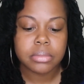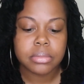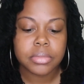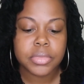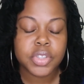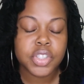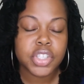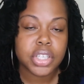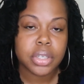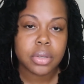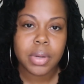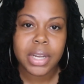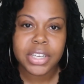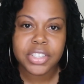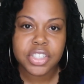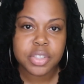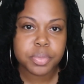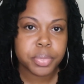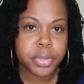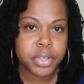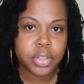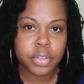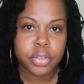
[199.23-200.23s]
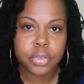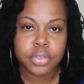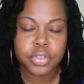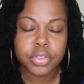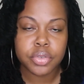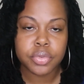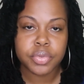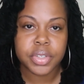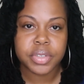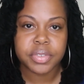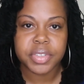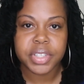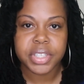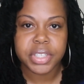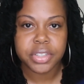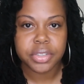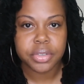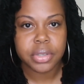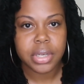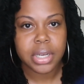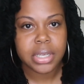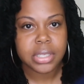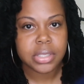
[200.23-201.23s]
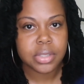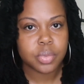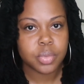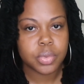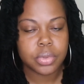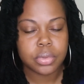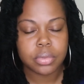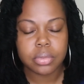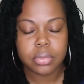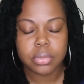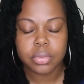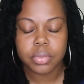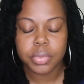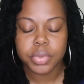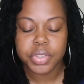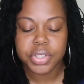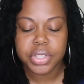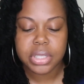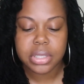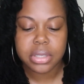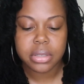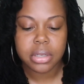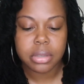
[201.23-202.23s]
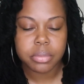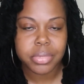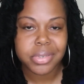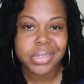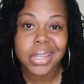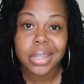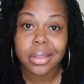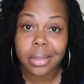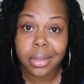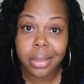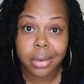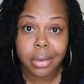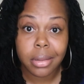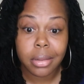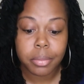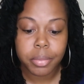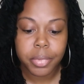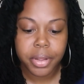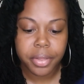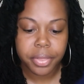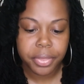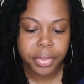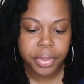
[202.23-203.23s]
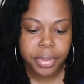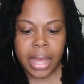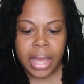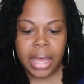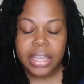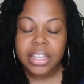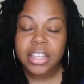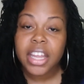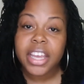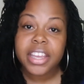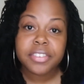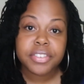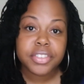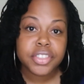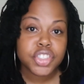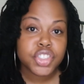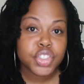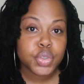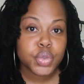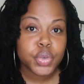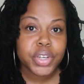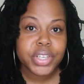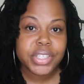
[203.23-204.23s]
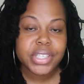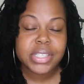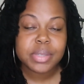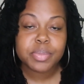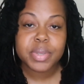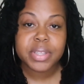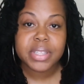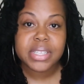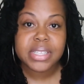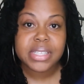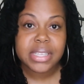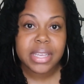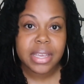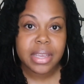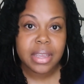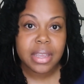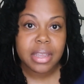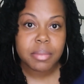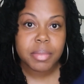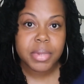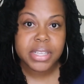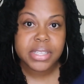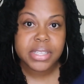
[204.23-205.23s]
And so I just put a little $250, and you guys will see the numbers at the end of the month. Life insurance has been the same,